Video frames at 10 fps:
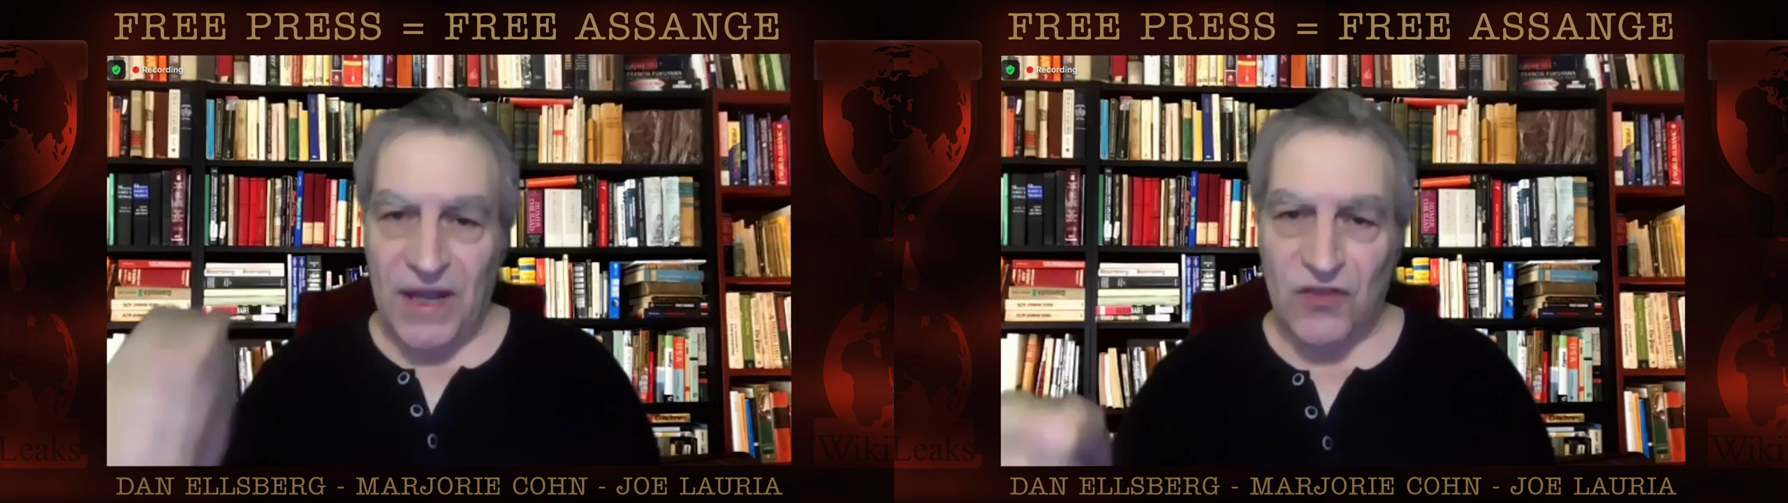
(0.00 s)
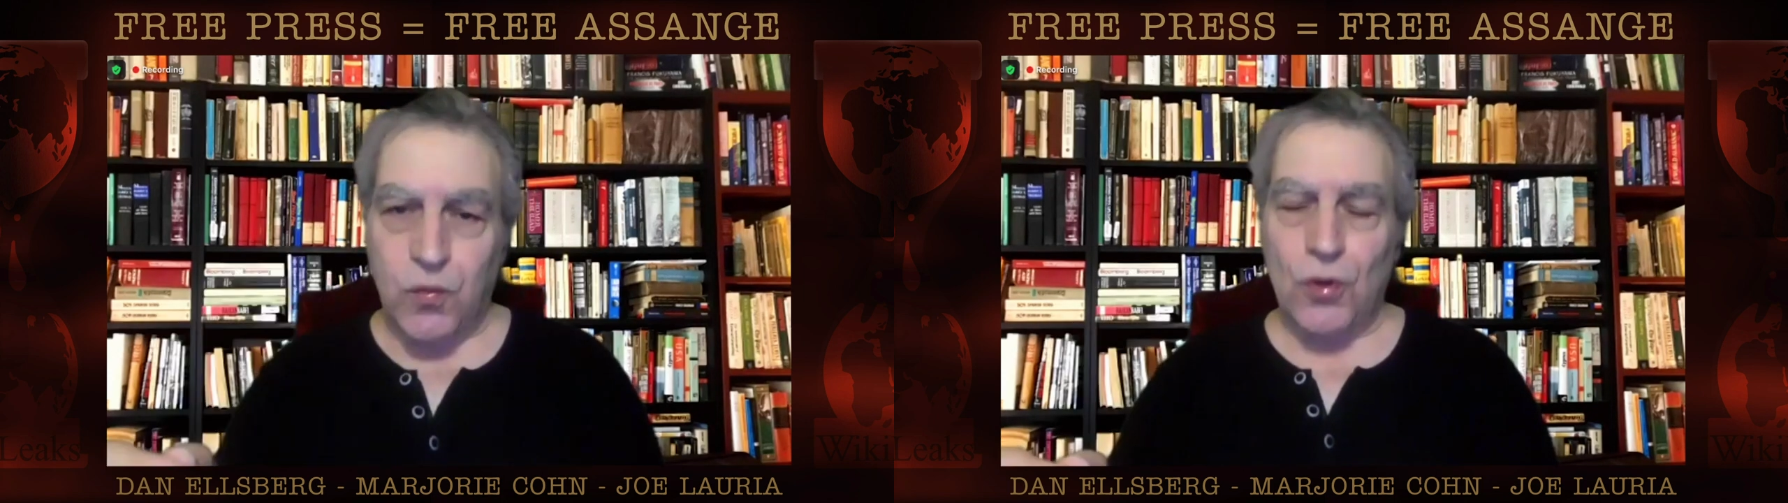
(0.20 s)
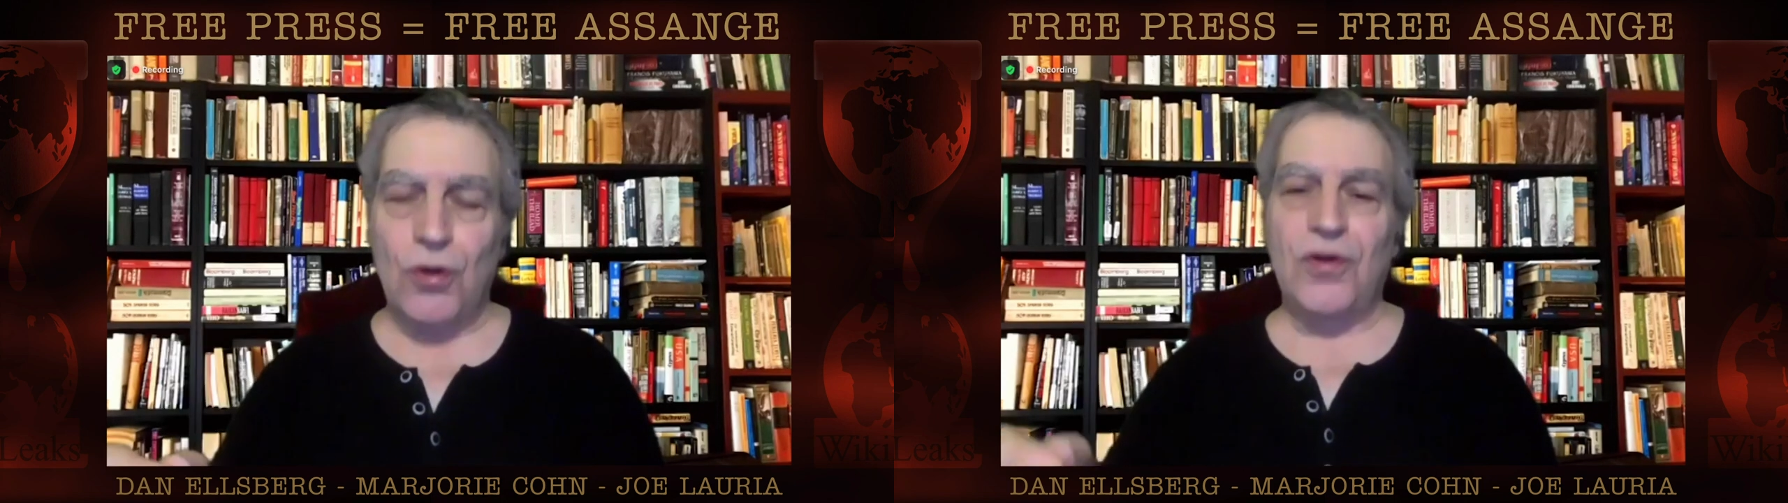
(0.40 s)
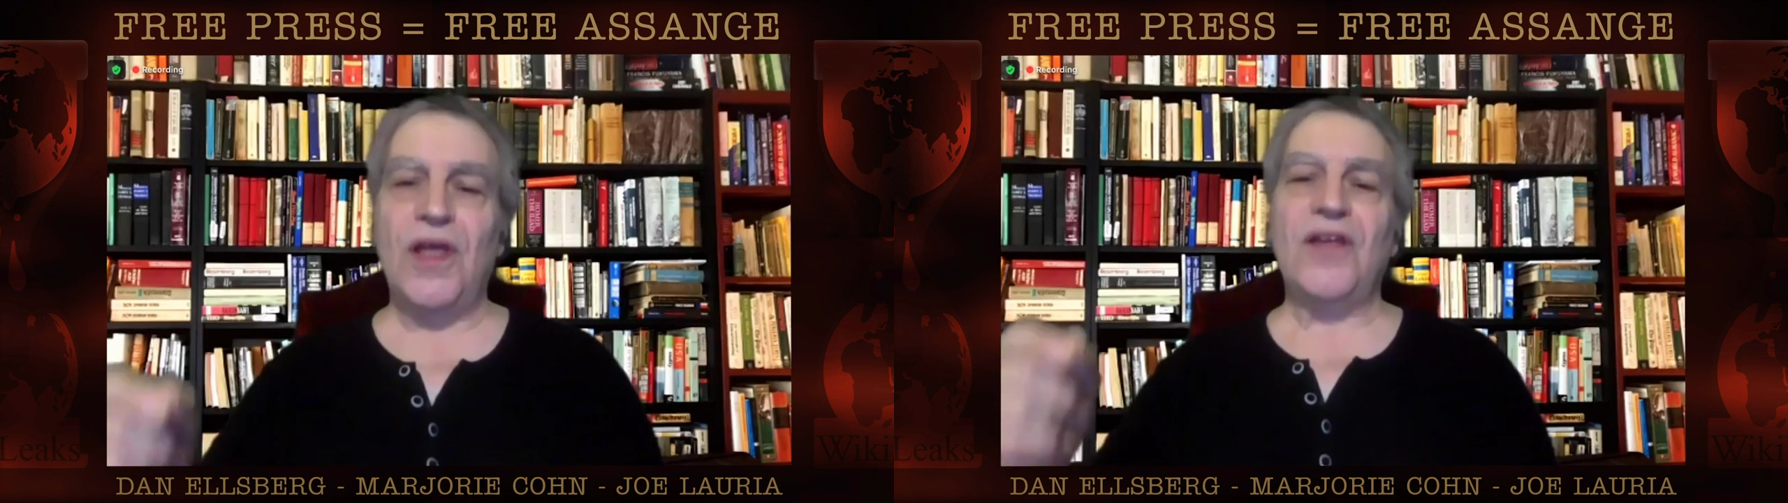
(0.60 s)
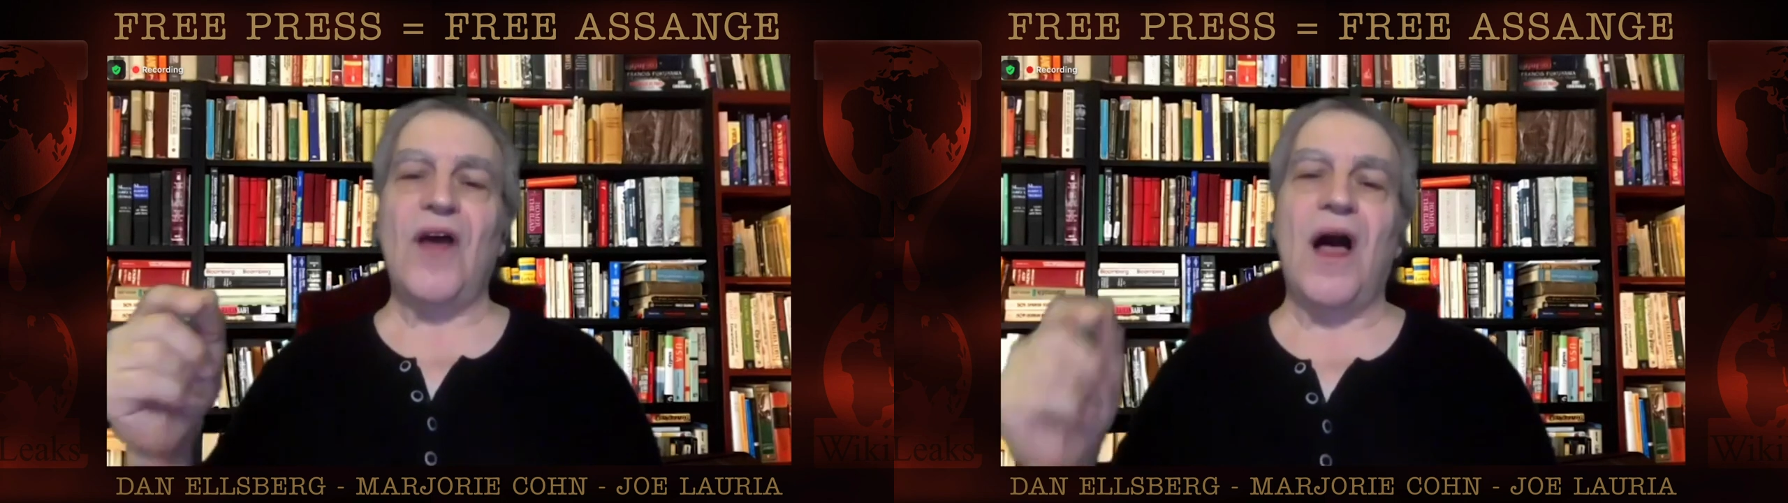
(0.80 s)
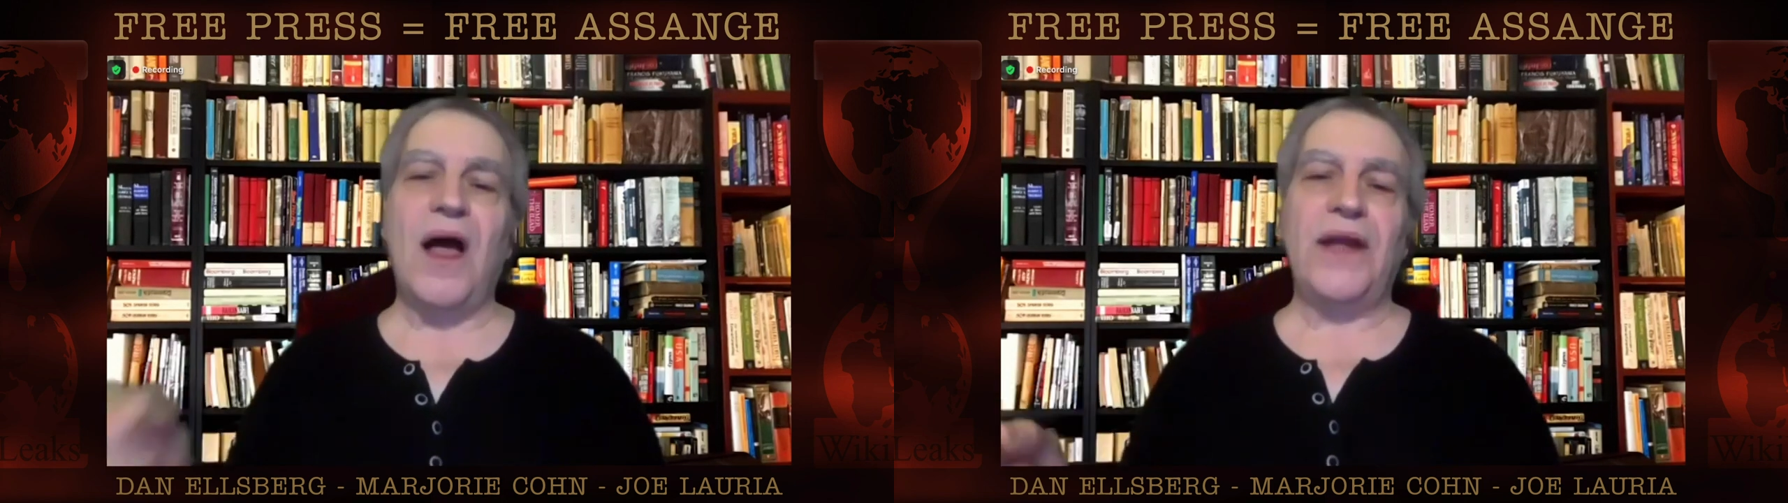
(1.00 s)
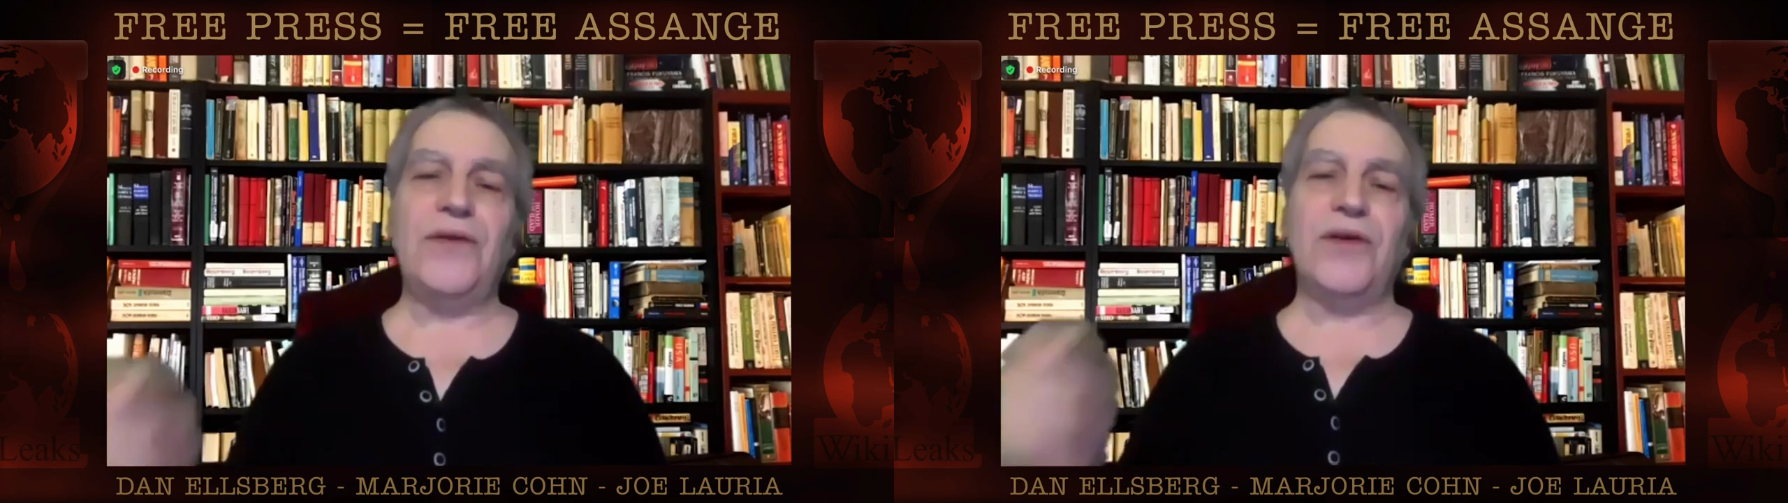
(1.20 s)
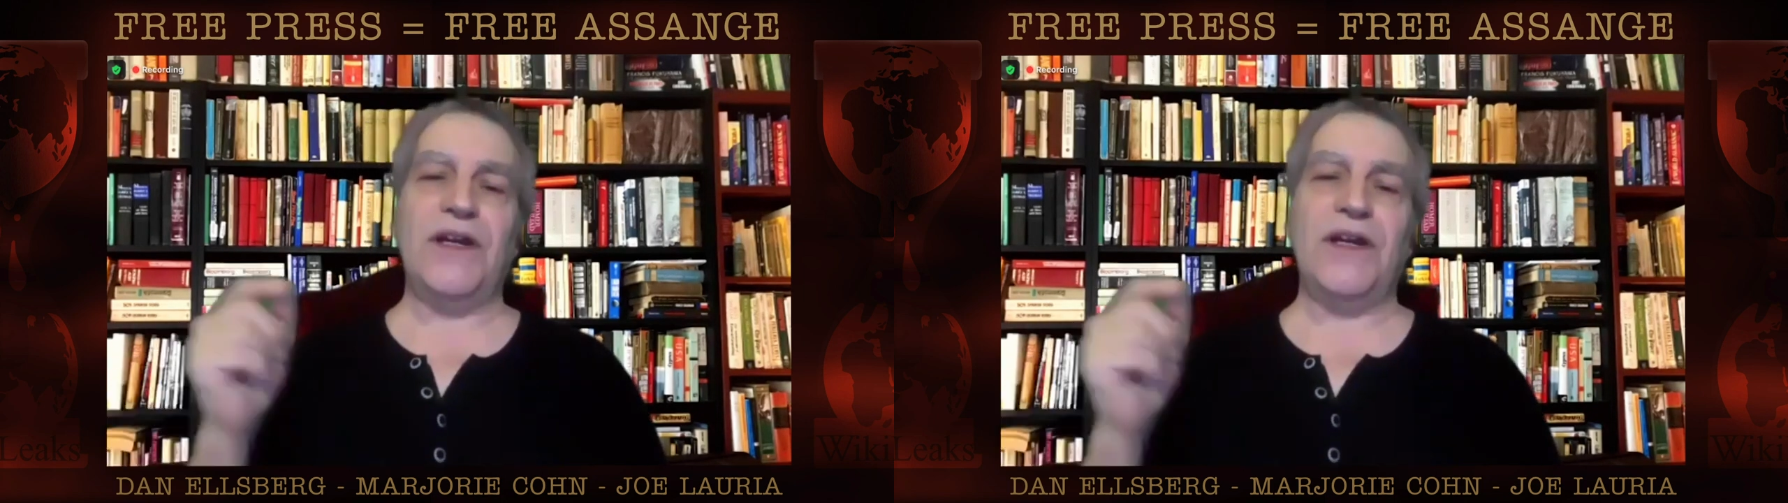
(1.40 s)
password to hide